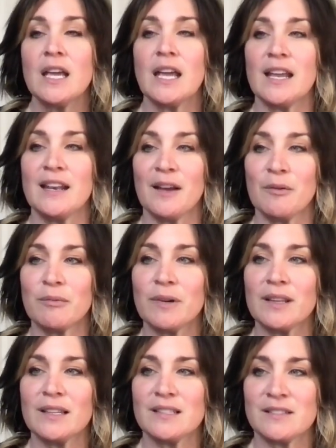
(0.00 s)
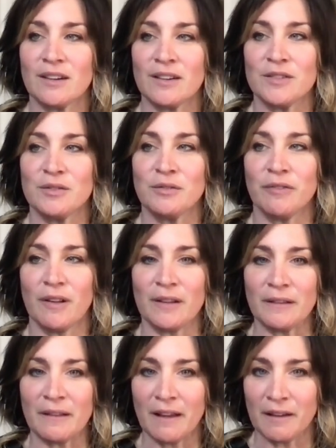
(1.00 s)
And I really started to fall
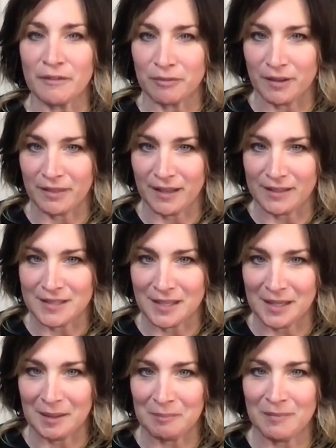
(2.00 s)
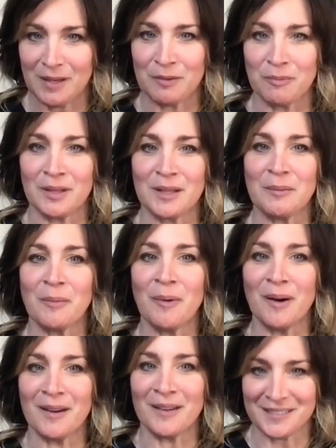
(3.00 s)
in love with that time and really
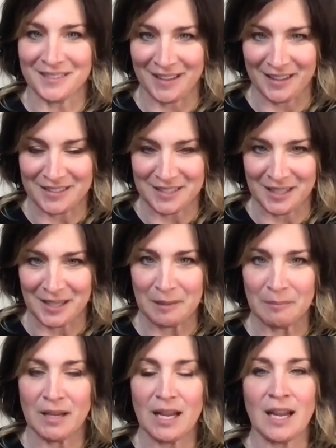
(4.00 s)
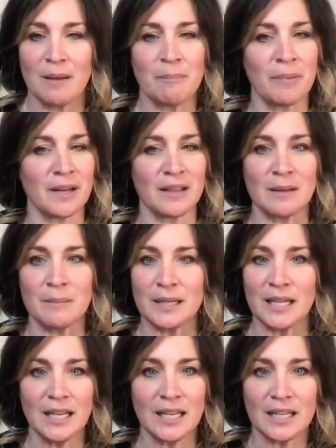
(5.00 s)
want that time. But in the
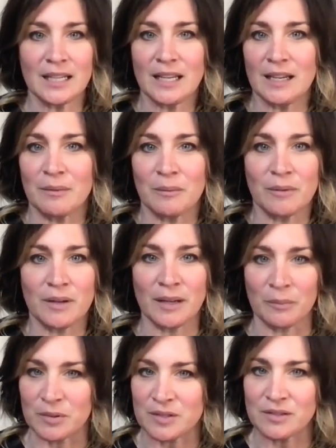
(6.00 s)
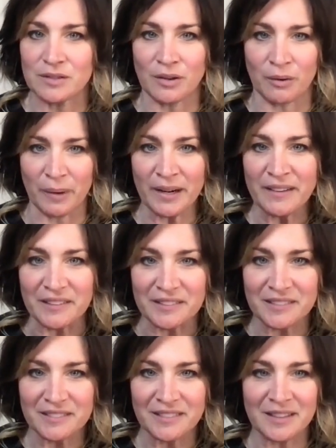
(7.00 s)
beginning, it was
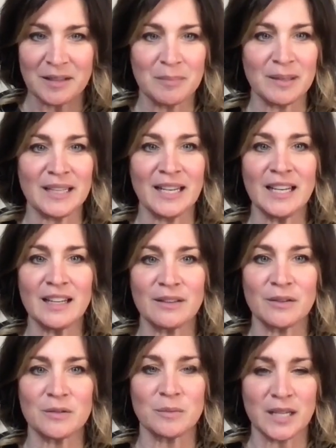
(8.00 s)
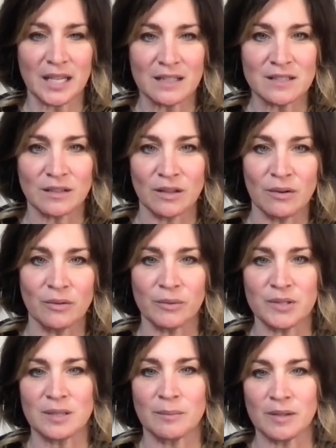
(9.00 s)
horrendous. In the beginning, those weekends alone were
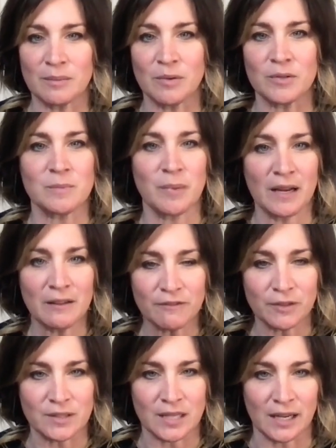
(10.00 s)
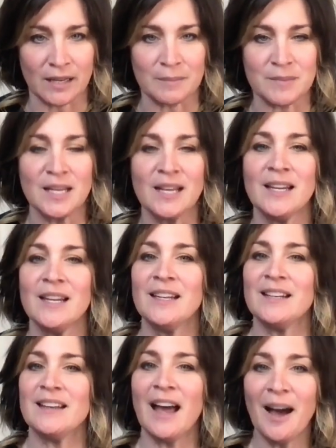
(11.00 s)
some of the most painful times.
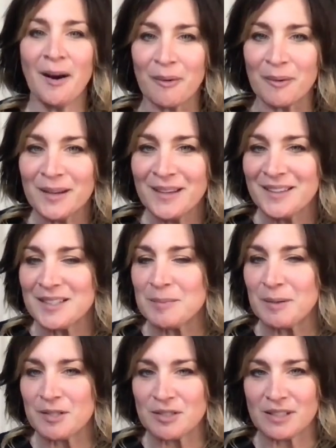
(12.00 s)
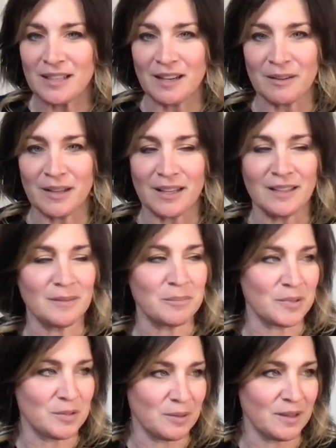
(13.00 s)
Now, especially now that
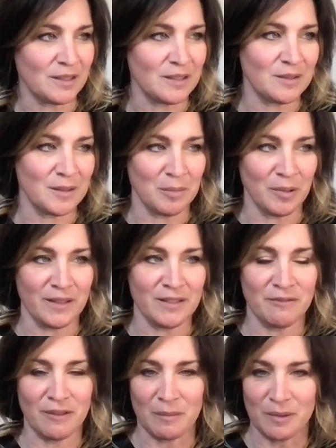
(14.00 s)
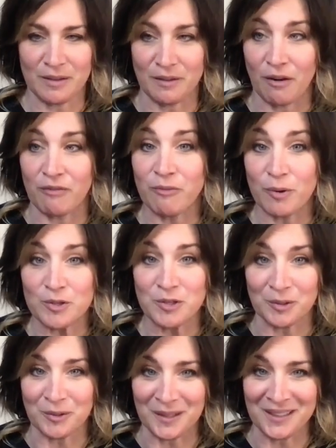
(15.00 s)
between the blended family, there are 4
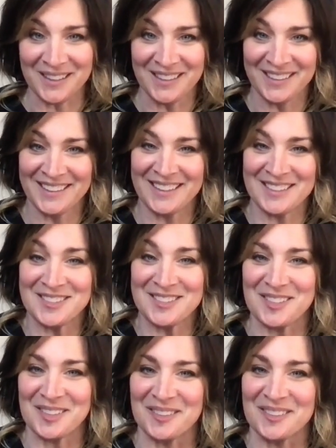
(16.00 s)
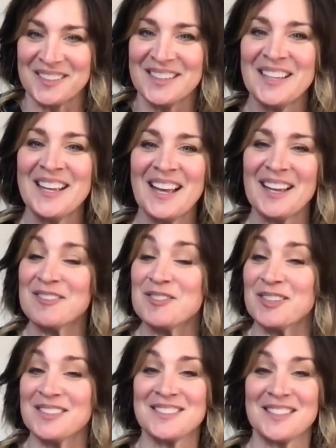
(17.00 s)
children. So I
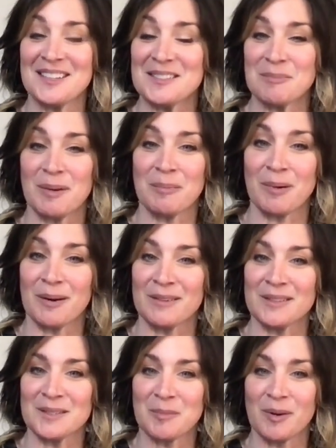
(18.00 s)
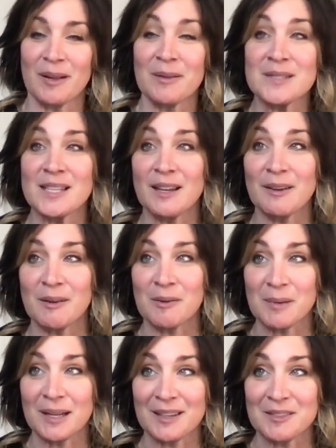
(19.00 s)
just said it to my partner this morning. I was like, oh
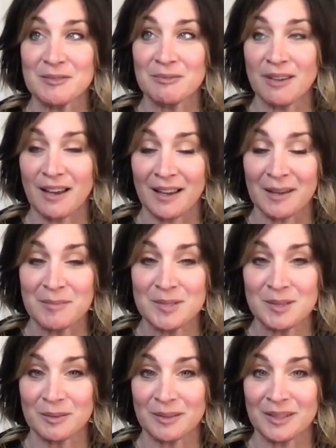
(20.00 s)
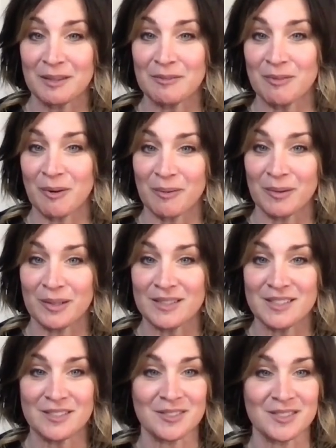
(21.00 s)
my gosh, I am so looking forward
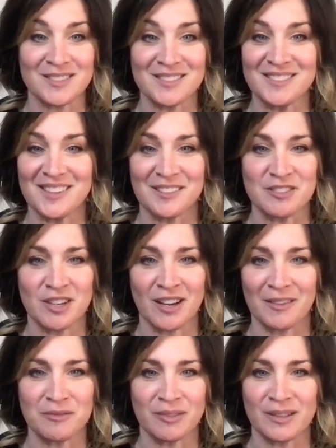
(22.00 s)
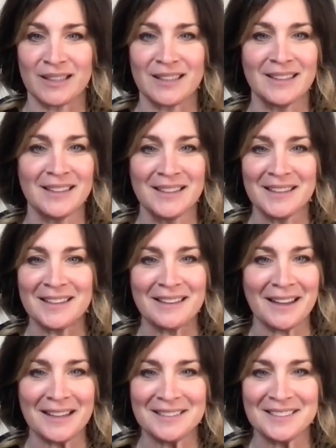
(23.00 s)
to just a child-free
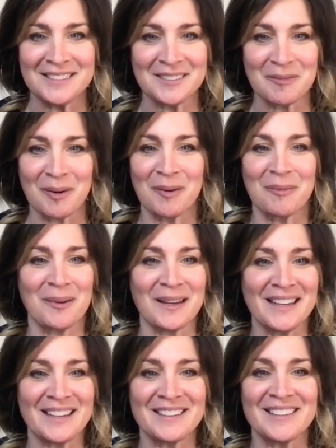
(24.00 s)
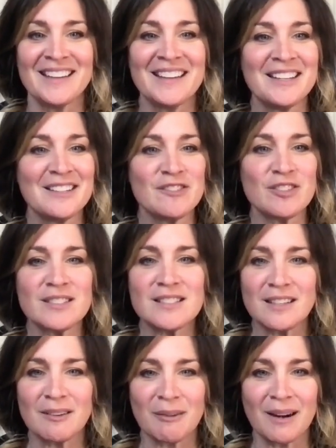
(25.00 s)
night. where we can just
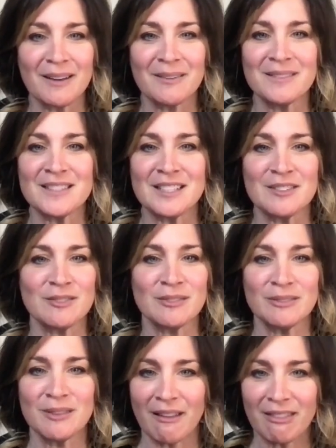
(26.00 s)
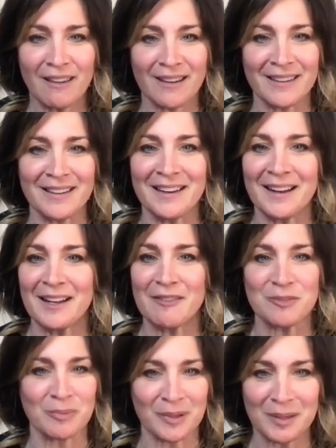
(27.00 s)
sit around and do nothing and not
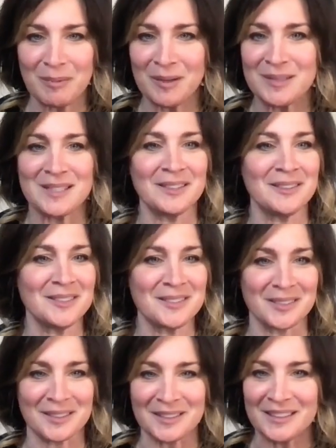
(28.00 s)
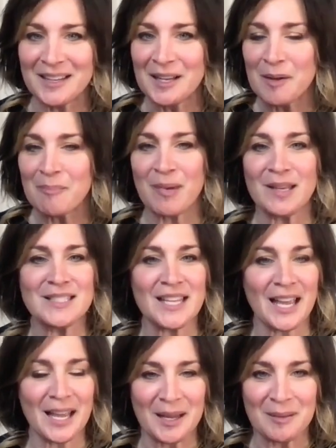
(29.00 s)
have to worry about dinners or
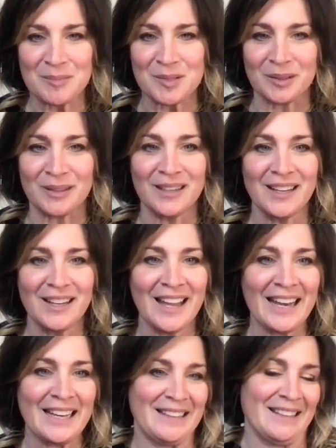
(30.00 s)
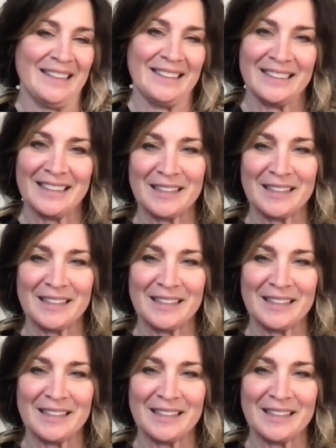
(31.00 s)
bedtimes or anything.